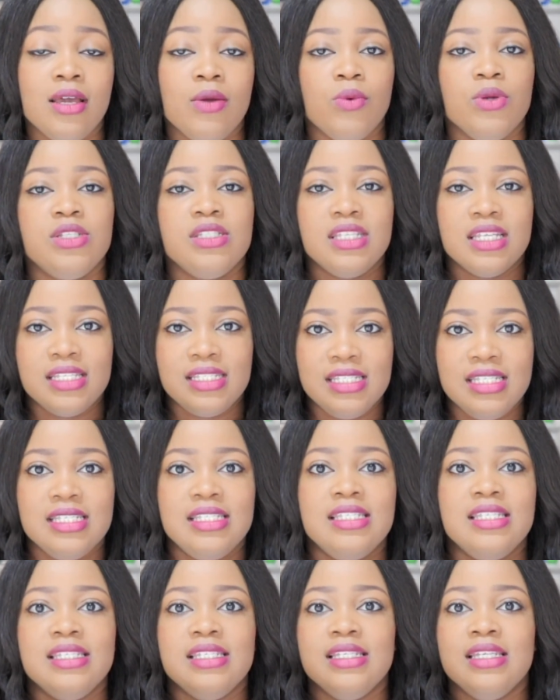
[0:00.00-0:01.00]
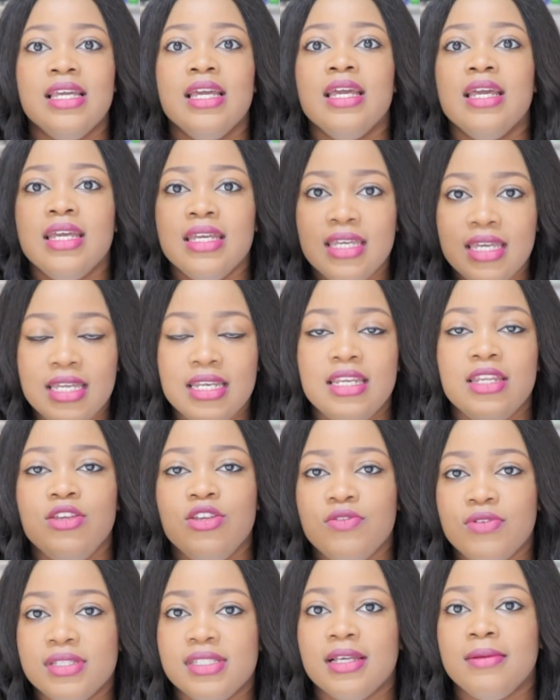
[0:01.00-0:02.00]
which is a CT kidney
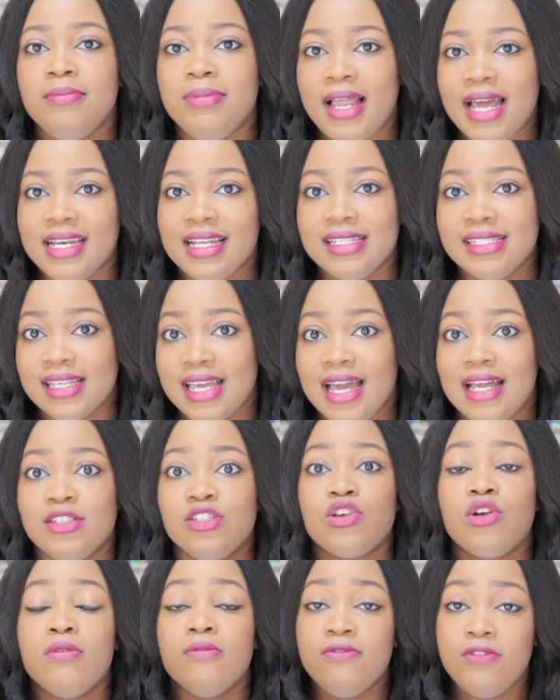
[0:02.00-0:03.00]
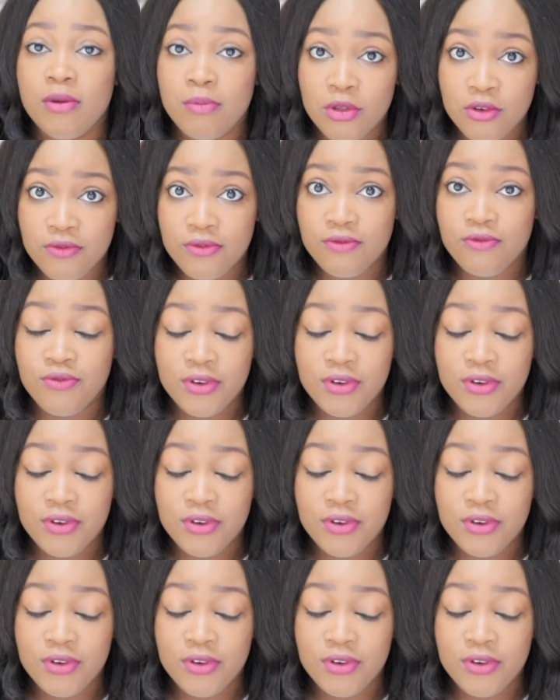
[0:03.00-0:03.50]
ureter bladder scan to confirm your